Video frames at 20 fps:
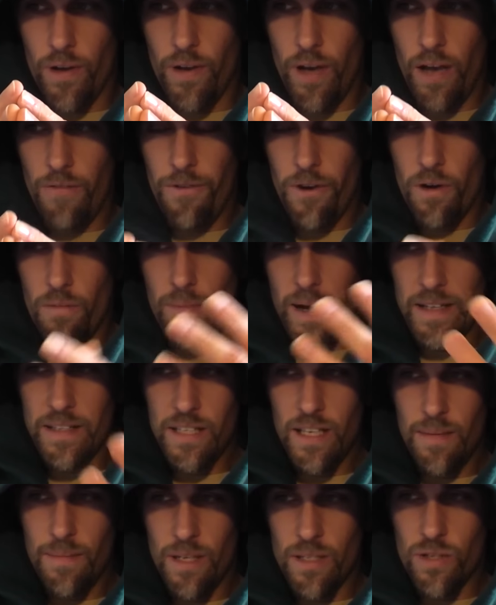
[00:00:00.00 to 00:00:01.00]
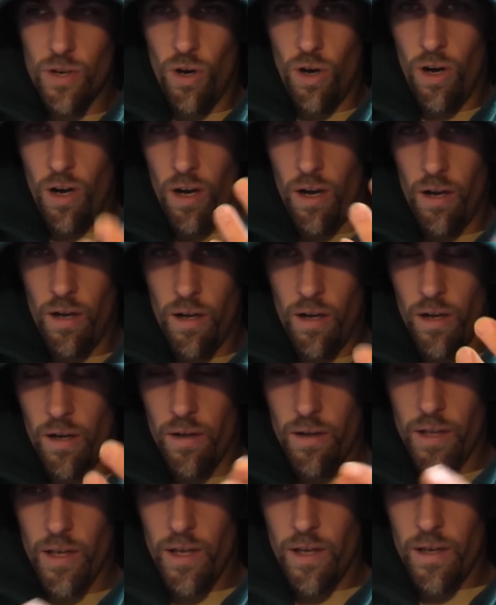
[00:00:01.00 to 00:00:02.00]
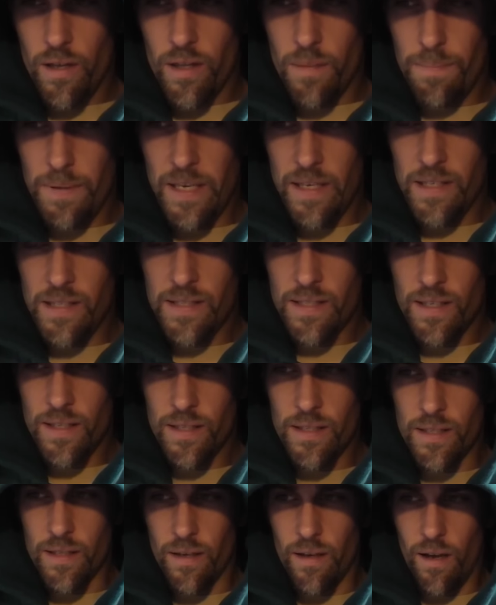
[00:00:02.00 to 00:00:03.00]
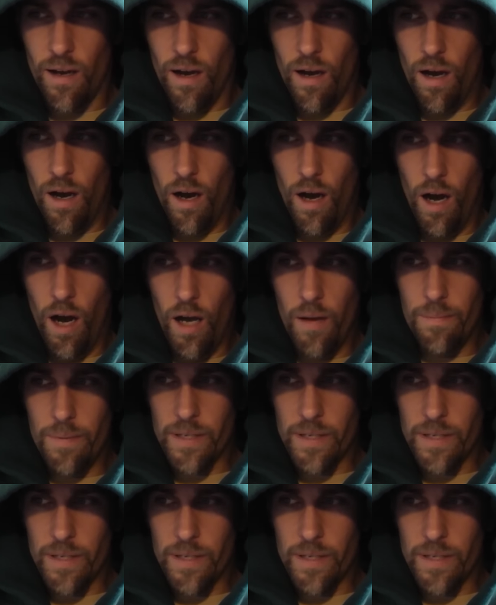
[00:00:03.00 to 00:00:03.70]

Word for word: I feel my team has all the pieces uh,